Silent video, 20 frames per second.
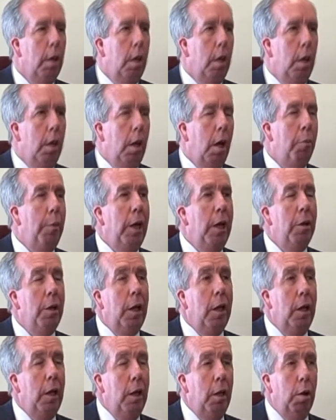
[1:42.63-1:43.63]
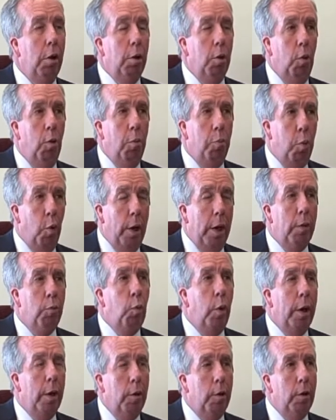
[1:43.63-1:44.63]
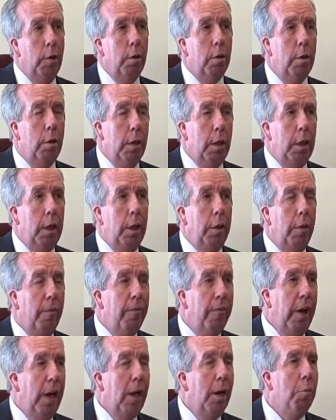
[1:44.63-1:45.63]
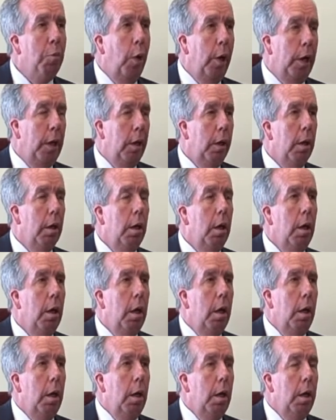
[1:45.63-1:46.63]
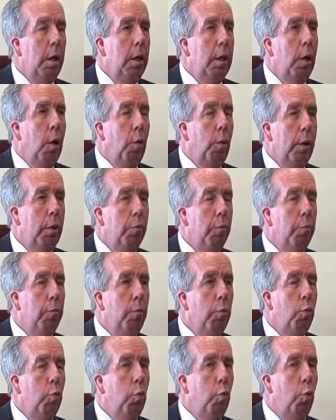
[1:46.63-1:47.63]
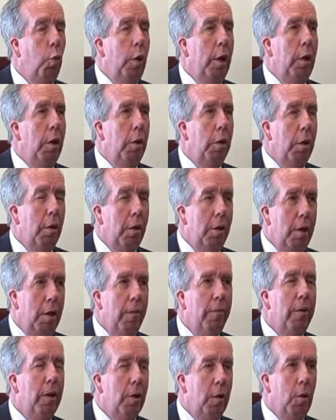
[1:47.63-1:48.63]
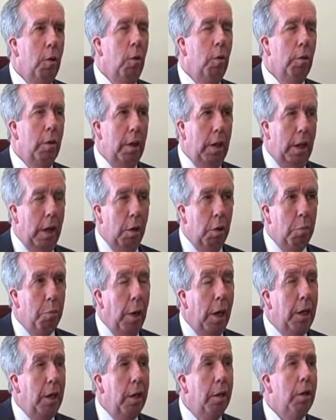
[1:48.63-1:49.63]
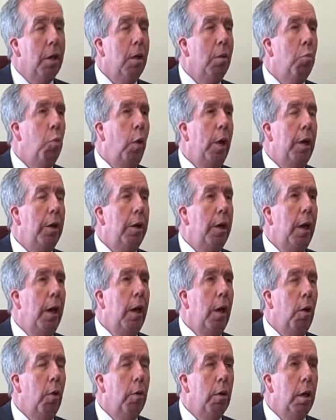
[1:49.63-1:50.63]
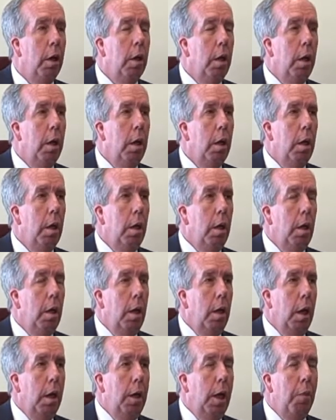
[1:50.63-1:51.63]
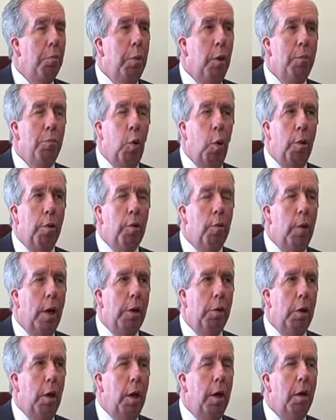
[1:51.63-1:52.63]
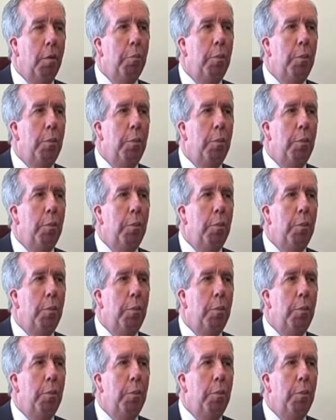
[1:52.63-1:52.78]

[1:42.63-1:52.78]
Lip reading: And being the sole breadwinner in the family, it was difficult as my income went down, and that put more stress on it.